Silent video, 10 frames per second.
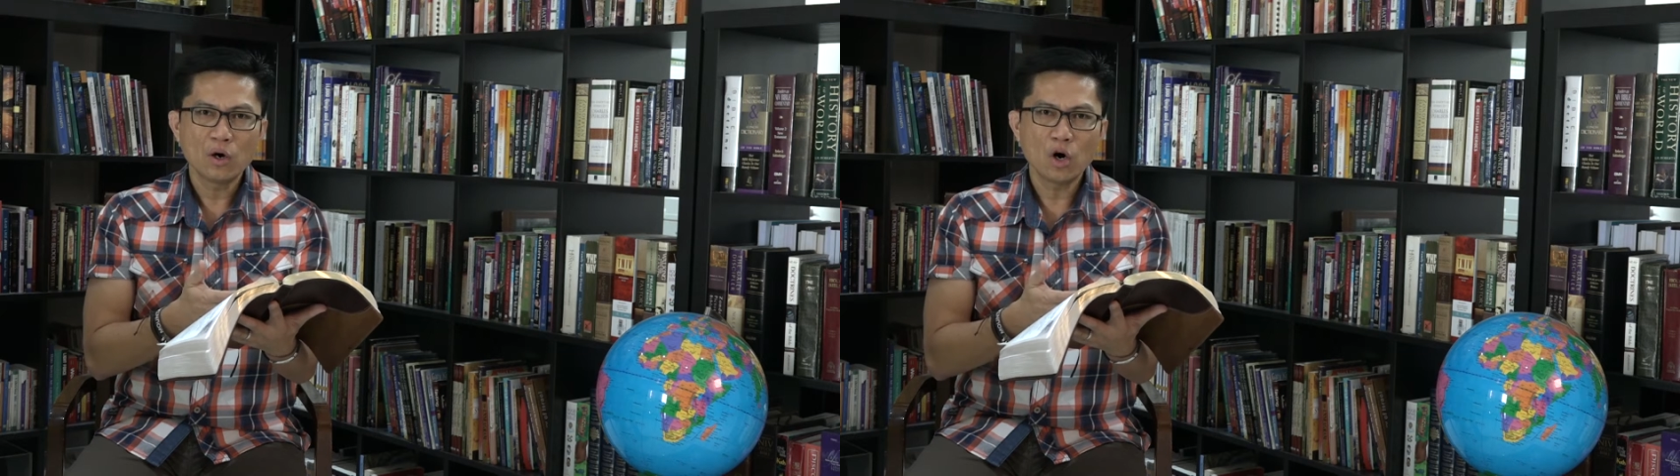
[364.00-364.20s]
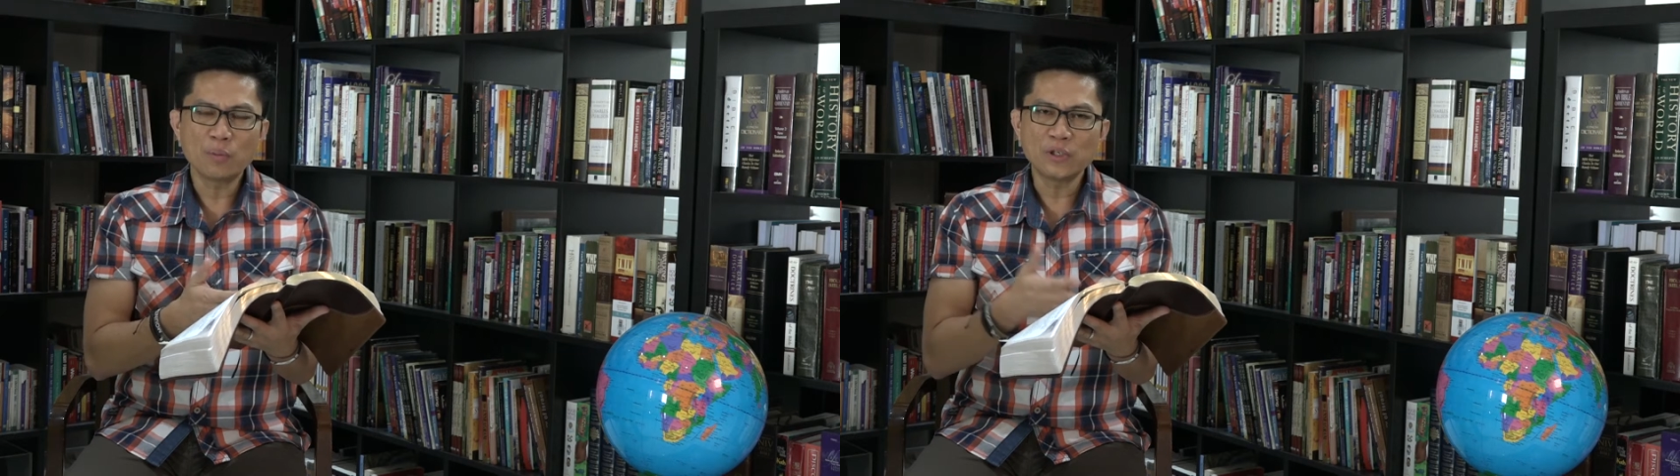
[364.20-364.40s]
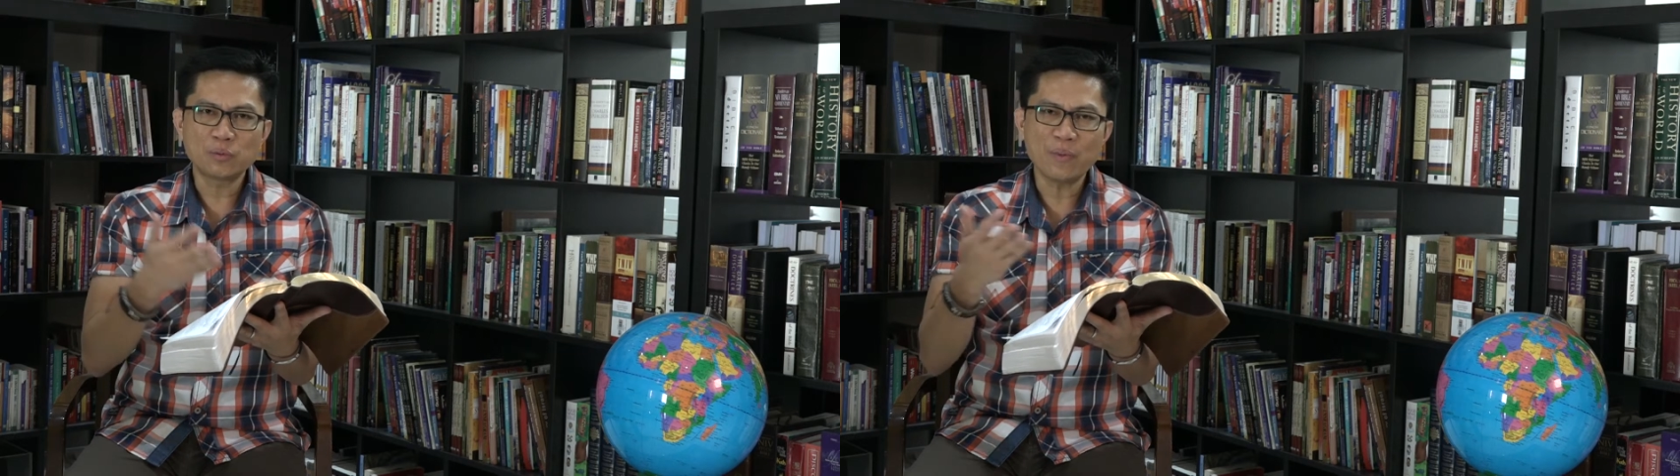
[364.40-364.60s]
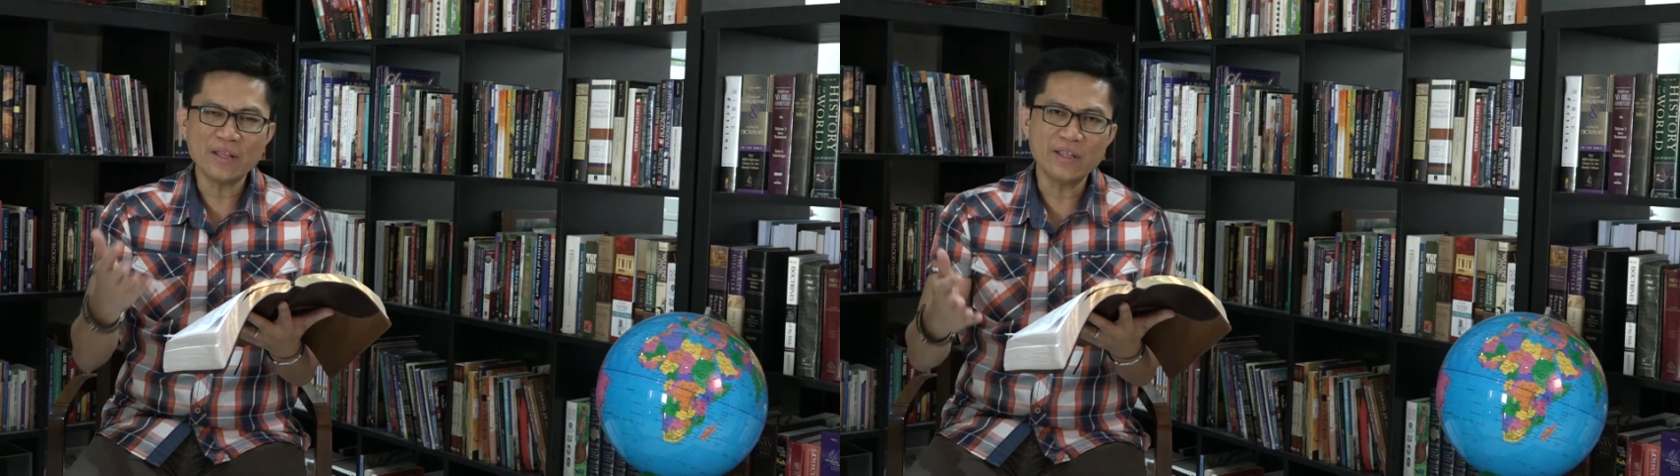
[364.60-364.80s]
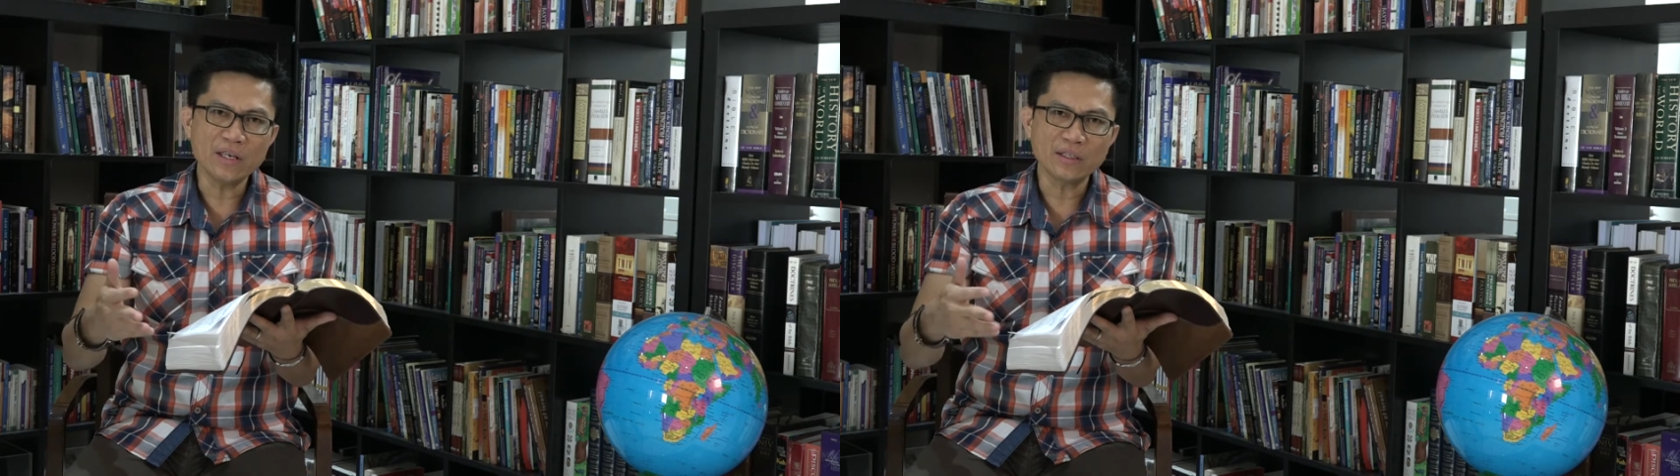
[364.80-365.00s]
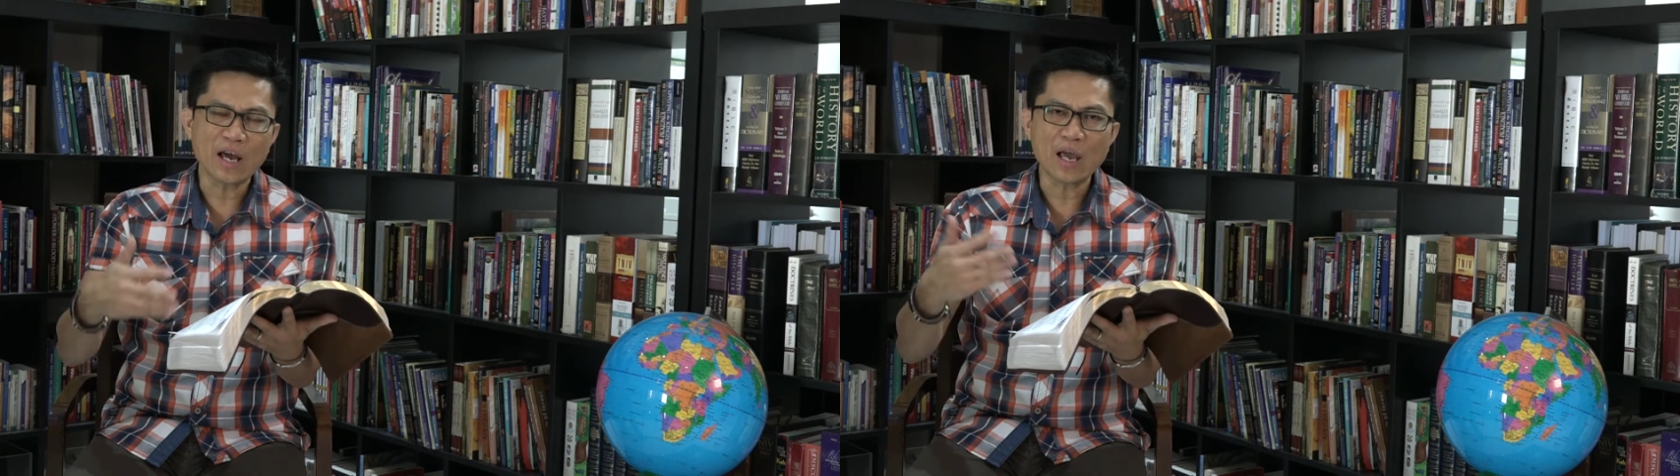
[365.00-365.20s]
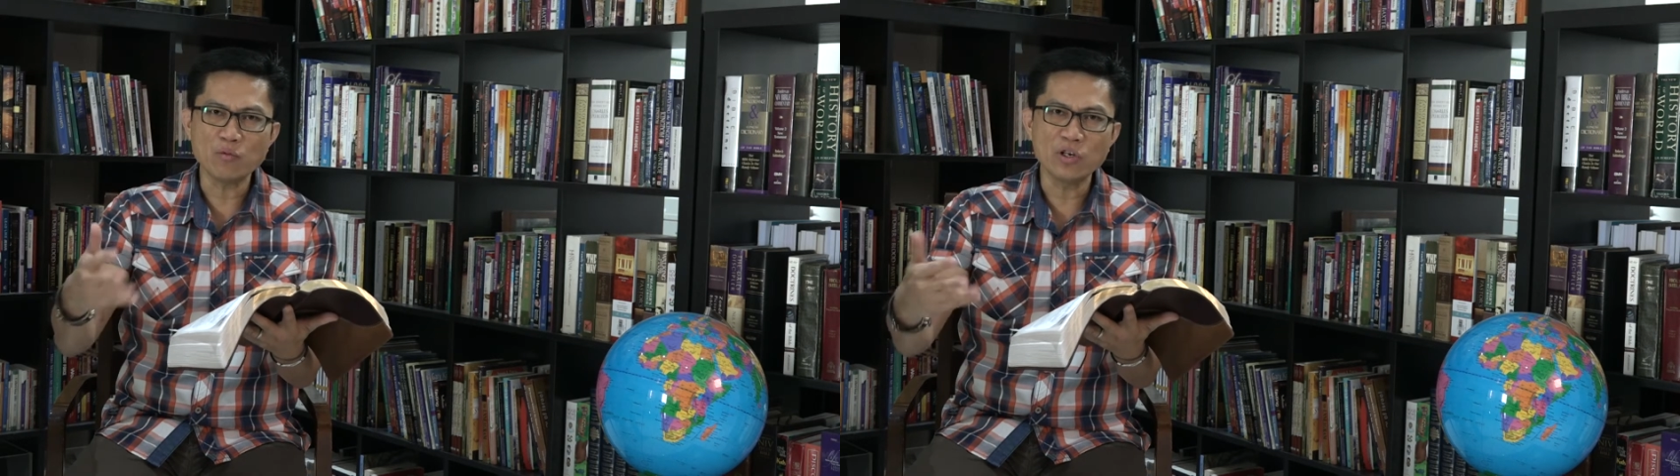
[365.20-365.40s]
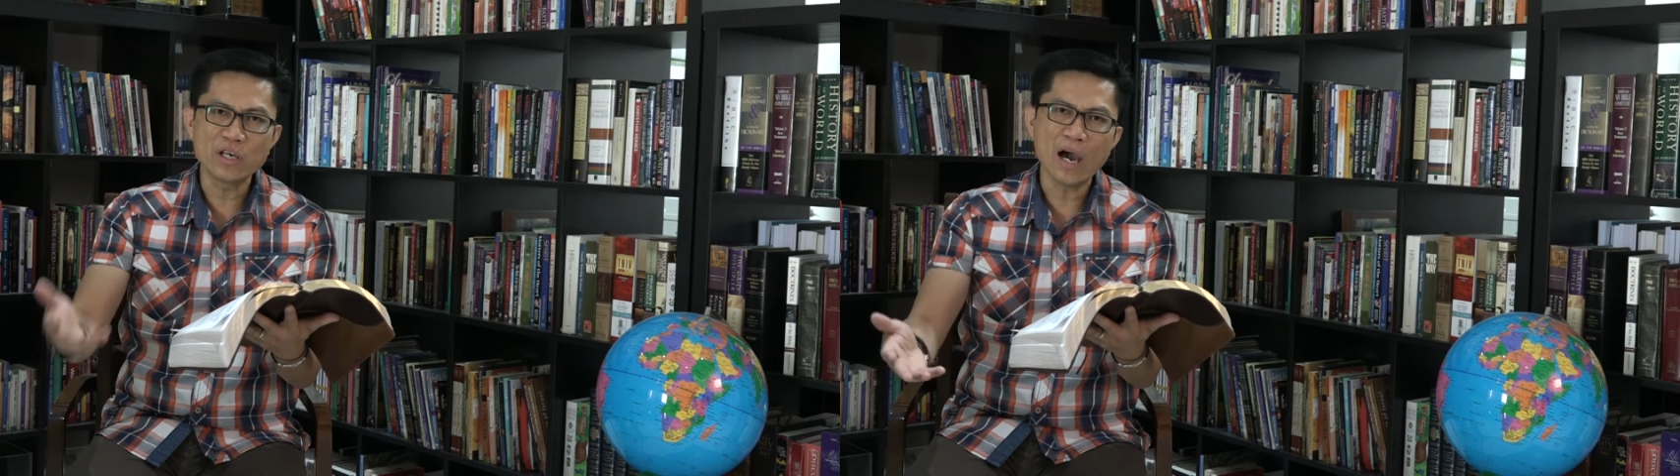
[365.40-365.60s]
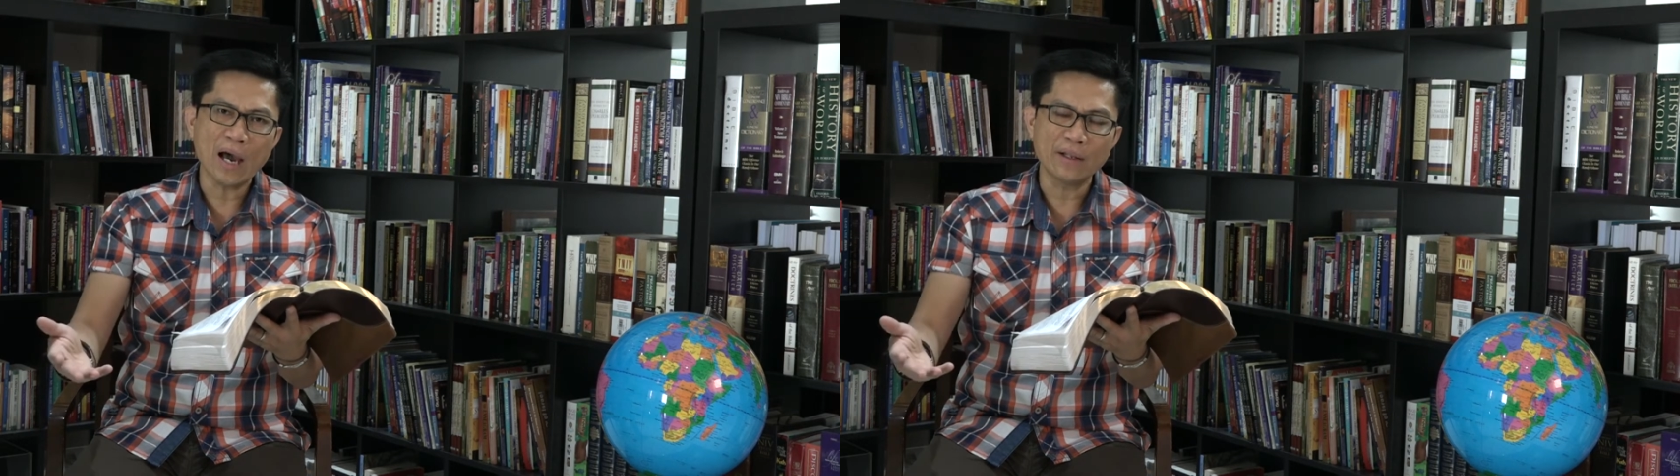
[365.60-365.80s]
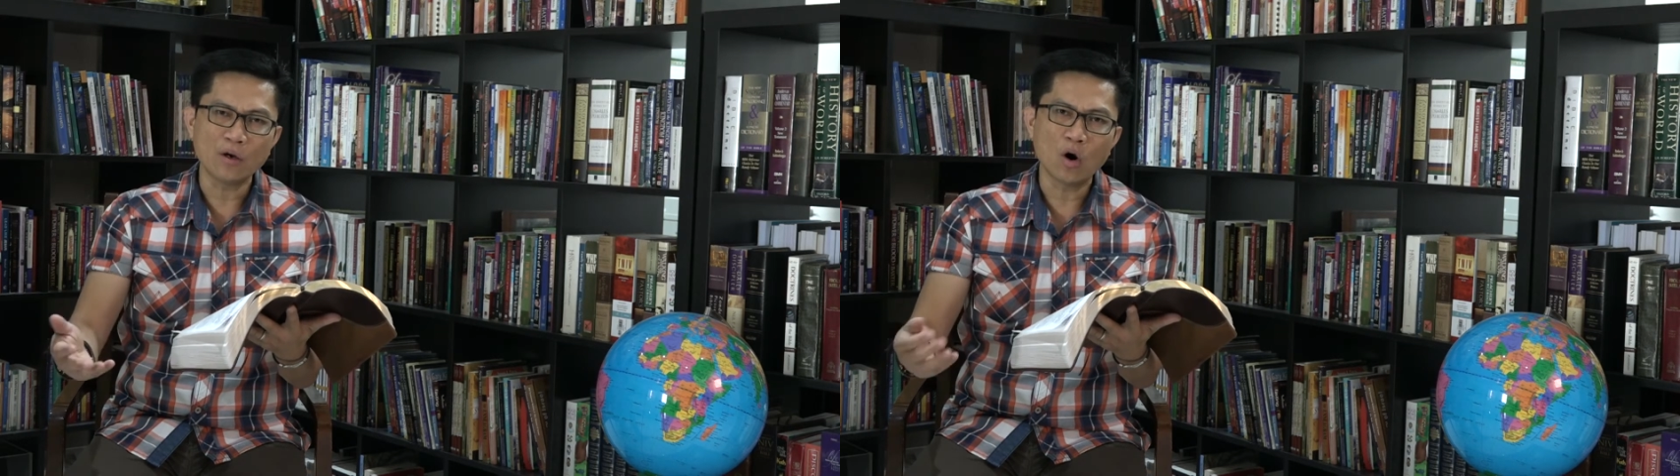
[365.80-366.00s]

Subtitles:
of spending time with God,